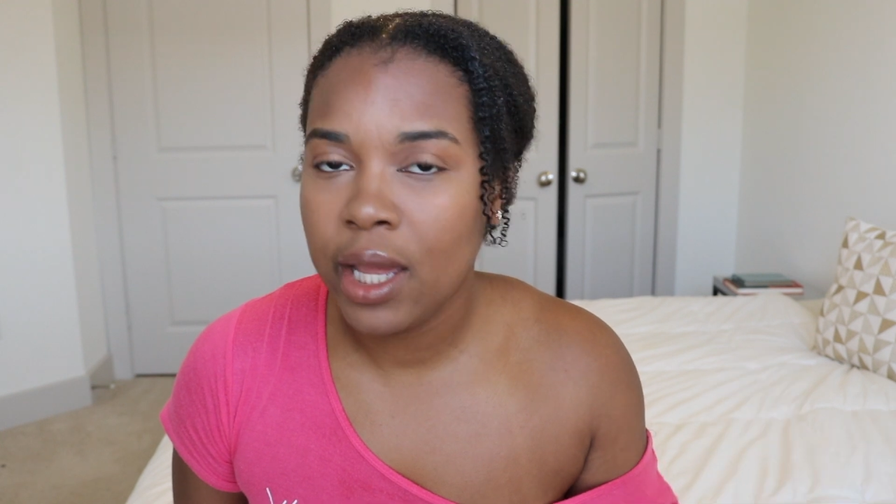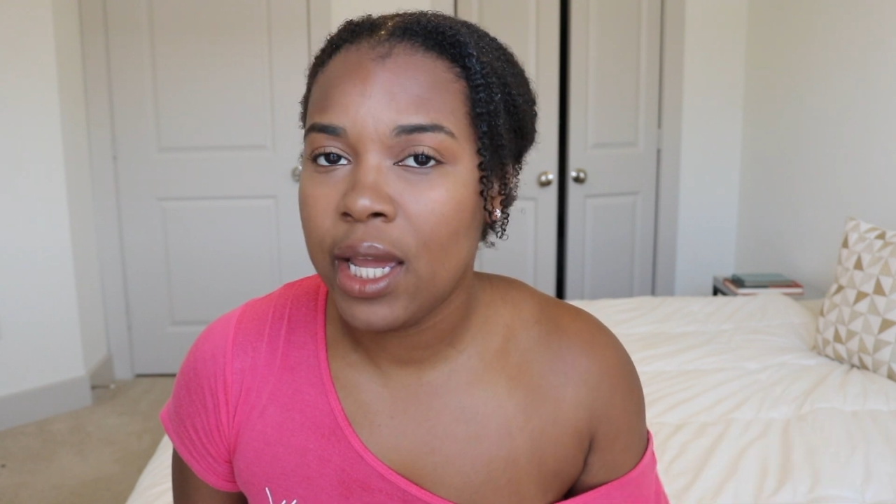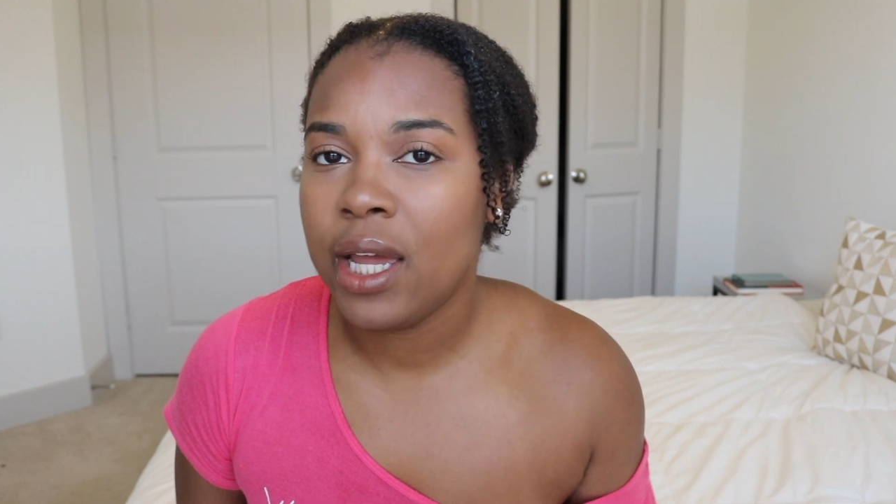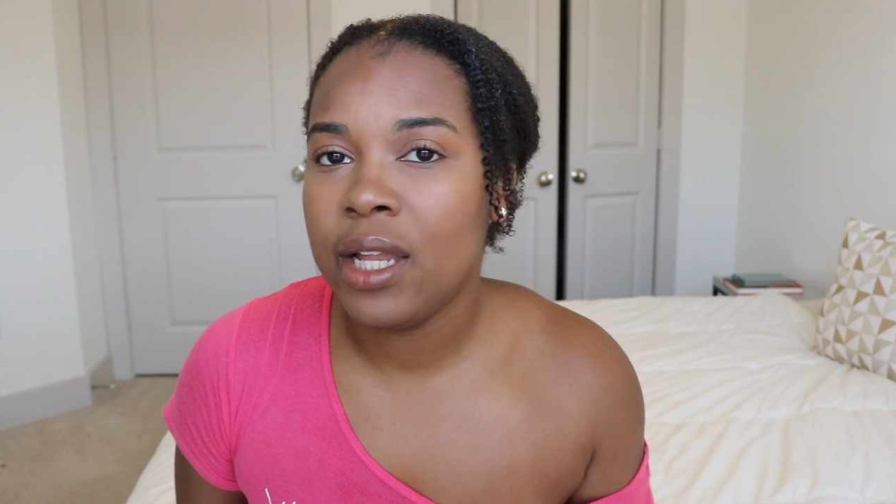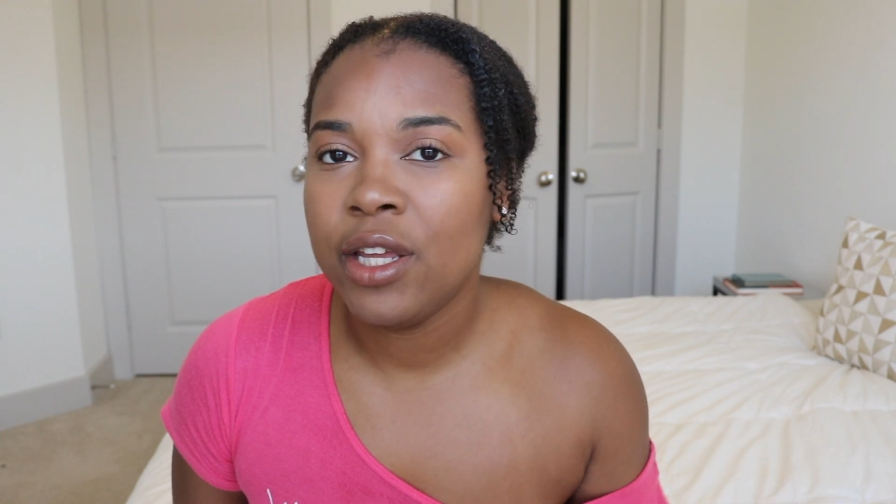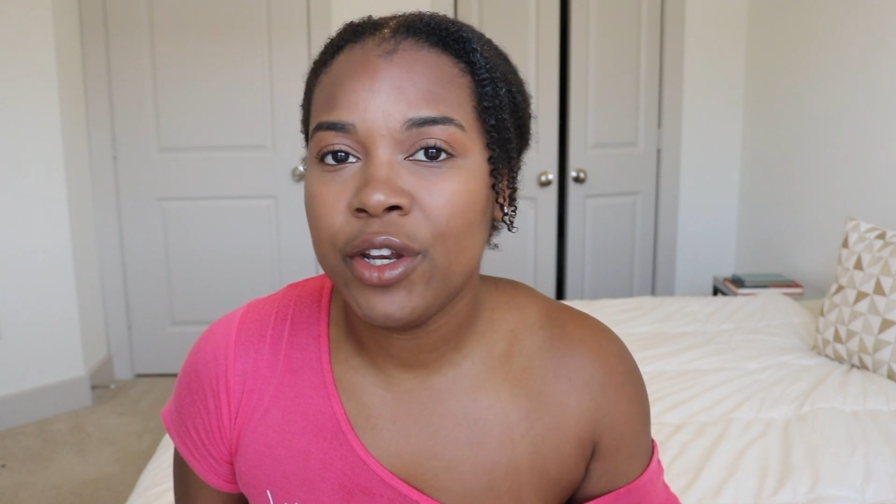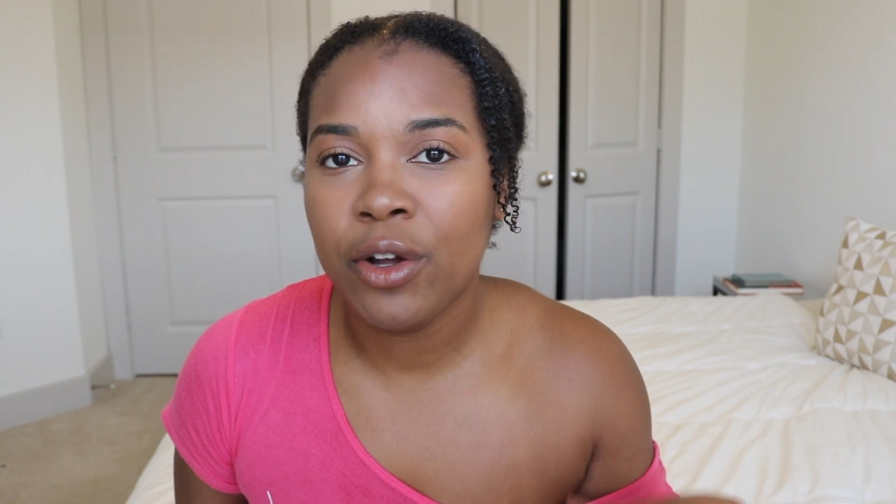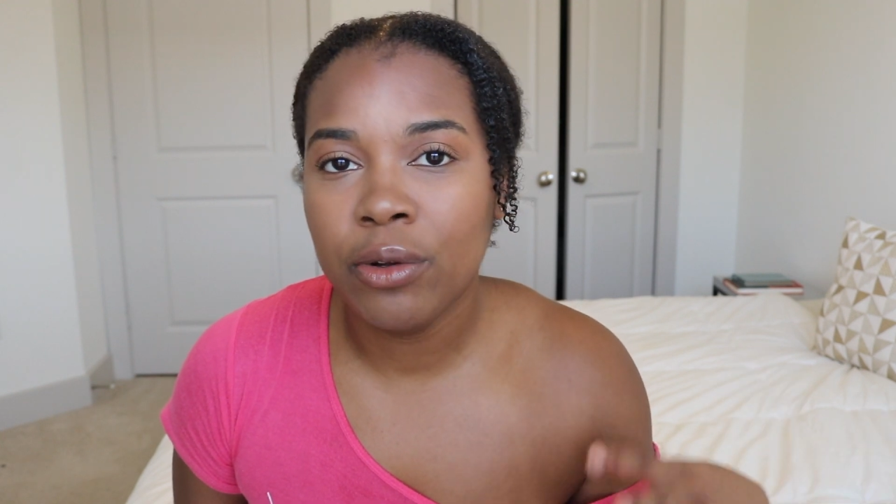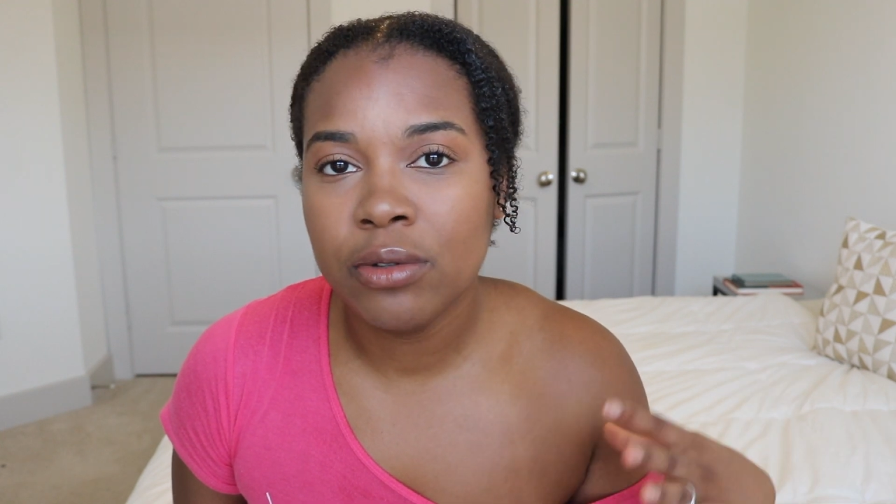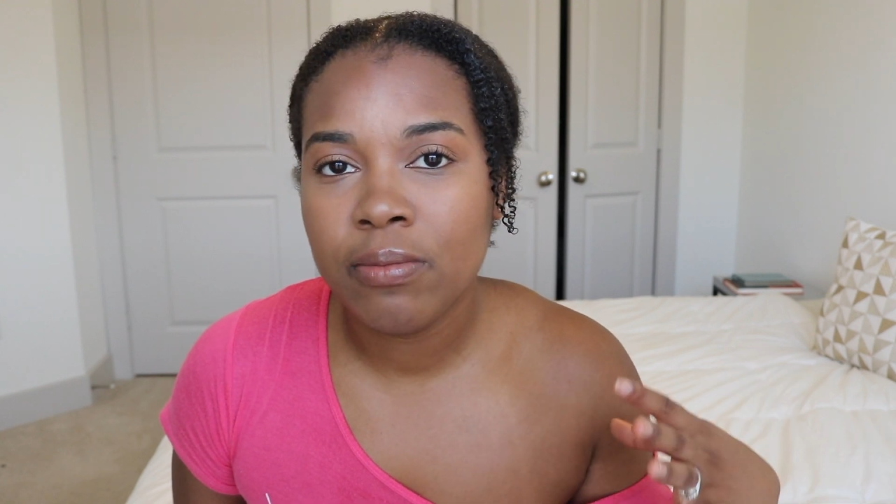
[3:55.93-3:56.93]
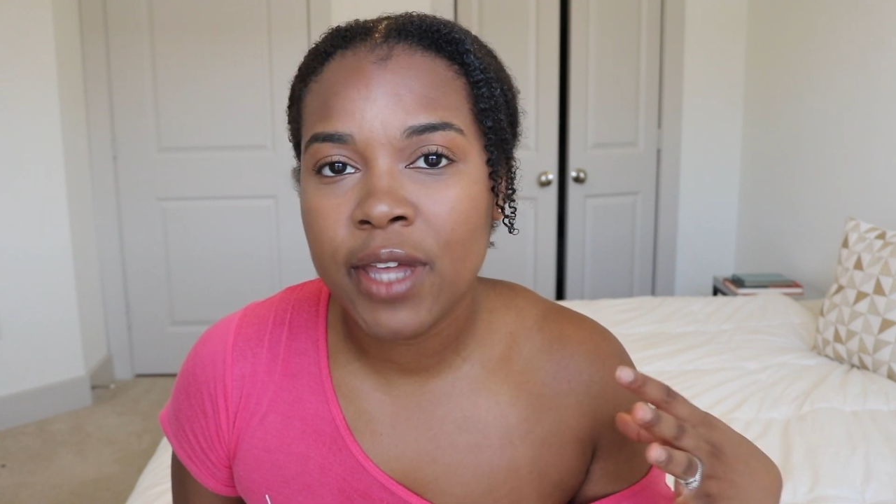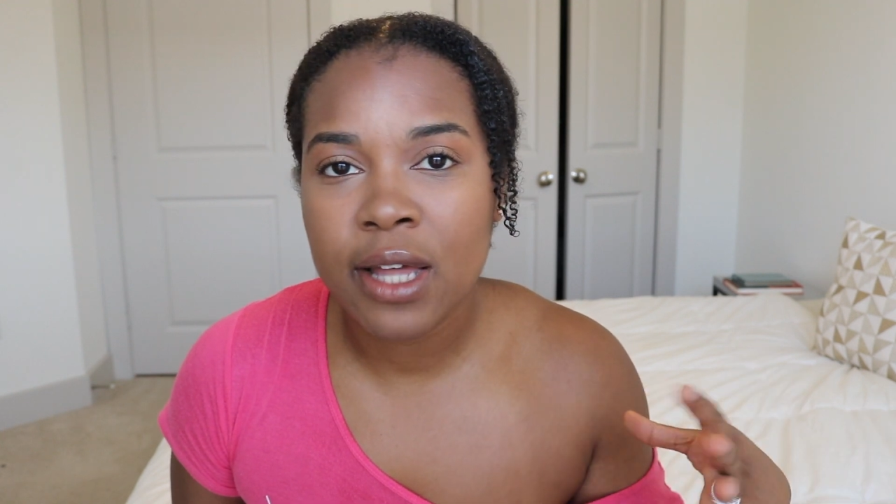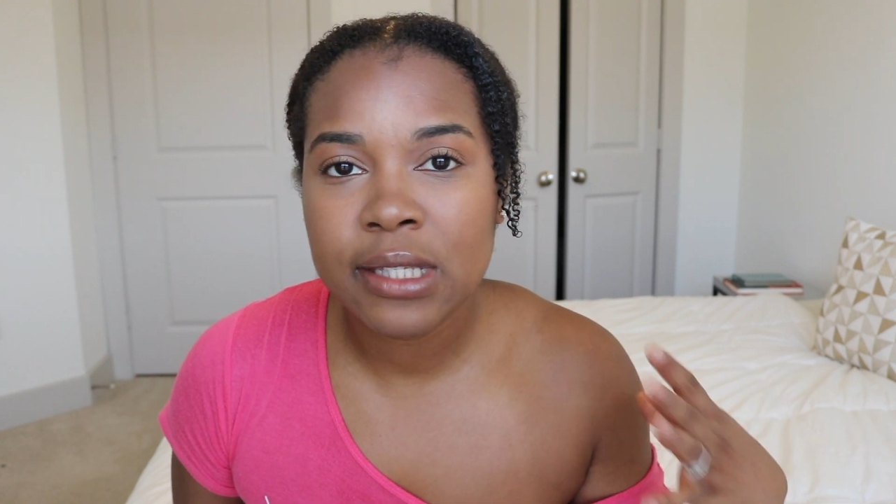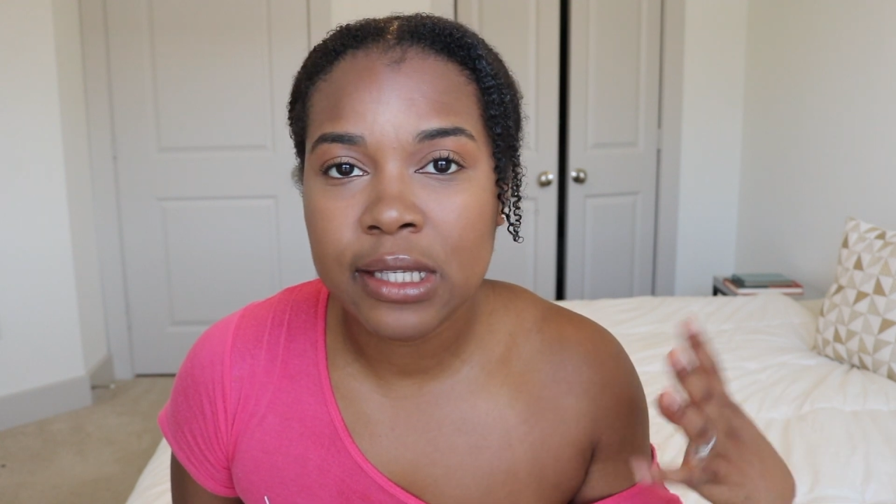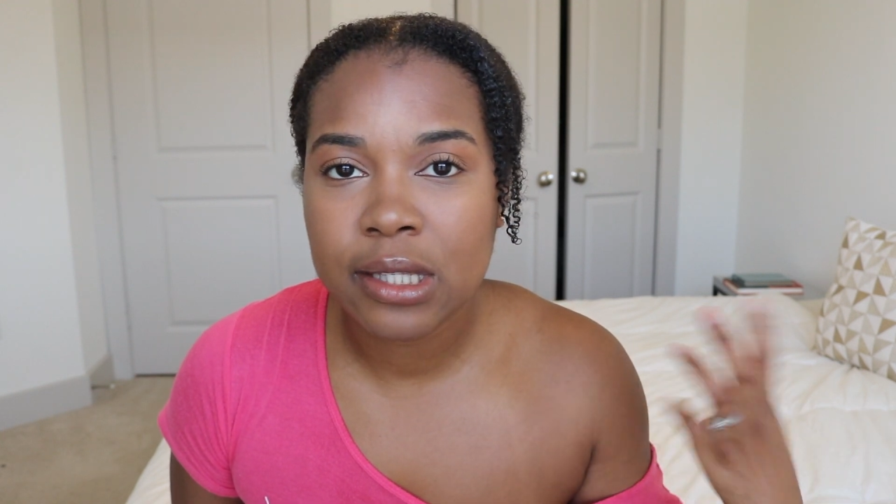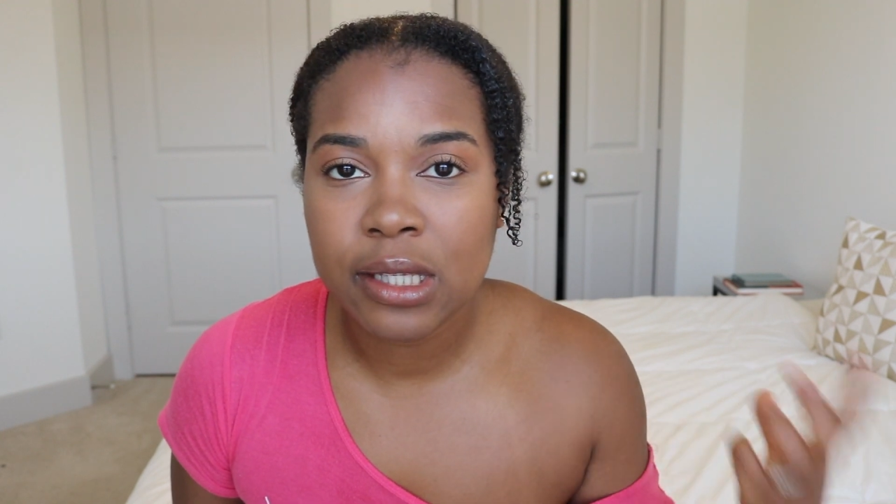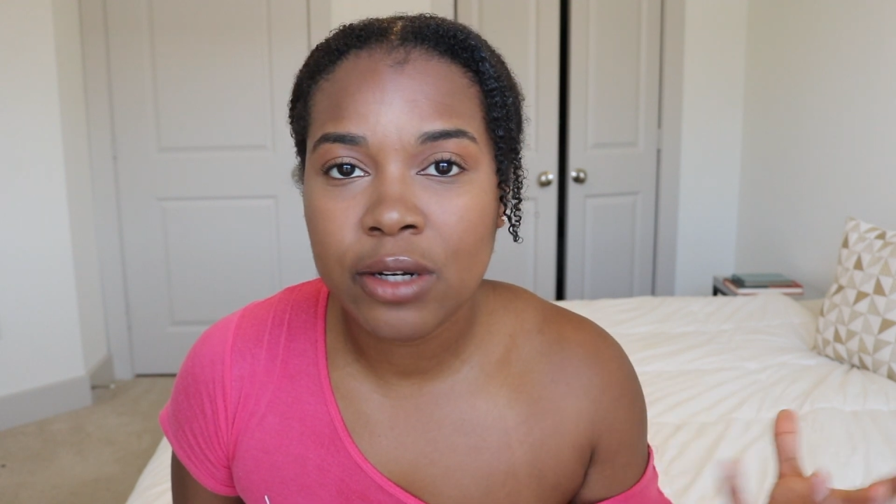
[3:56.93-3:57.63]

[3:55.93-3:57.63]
And, you know, Beyonce's